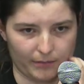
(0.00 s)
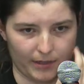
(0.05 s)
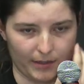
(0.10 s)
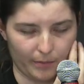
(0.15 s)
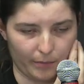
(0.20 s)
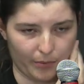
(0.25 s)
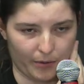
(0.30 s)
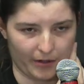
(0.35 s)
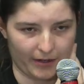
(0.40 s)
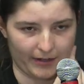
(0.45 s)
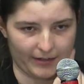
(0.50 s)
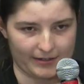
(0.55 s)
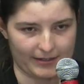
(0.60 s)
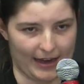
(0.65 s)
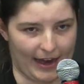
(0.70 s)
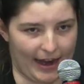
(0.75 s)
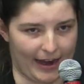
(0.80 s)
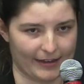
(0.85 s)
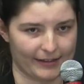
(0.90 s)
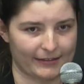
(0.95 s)
important
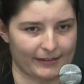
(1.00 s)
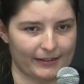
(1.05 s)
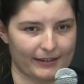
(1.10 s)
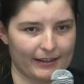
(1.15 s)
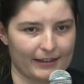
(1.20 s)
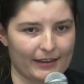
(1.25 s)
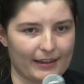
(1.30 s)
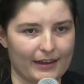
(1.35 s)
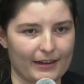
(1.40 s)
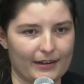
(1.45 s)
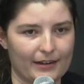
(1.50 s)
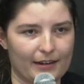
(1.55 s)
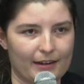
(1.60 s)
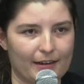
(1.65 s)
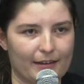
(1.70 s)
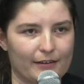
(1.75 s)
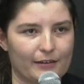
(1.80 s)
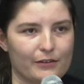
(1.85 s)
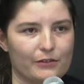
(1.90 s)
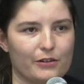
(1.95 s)
task that
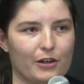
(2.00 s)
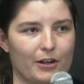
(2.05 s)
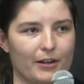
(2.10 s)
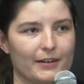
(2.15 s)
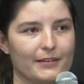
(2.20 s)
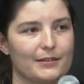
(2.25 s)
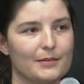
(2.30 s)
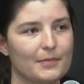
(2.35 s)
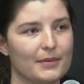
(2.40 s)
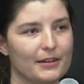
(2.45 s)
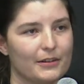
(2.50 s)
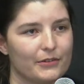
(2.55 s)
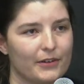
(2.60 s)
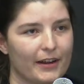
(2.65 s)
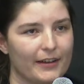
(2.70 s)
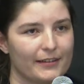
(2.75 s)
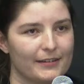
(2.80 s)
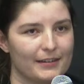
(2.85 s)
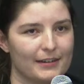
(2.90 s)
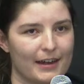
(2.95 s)
is starting to be
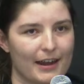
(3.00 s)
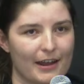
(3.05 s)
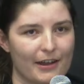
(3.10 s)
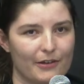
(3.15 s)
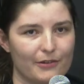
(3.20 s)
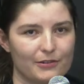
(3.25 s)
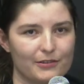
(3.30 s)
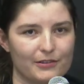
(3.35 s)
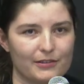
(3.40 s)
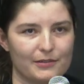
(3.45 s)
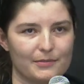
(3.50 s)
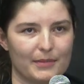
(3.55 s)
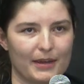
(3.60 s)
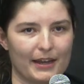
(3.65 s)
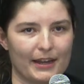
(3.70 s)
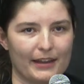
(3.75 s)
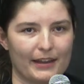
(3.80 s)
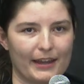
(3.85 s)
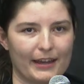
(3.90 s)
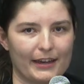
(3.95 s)
addressed now just
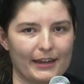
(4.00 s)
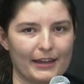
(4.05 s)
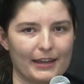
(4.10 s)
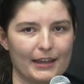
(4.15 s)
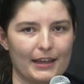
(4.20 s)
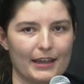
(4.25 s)
by like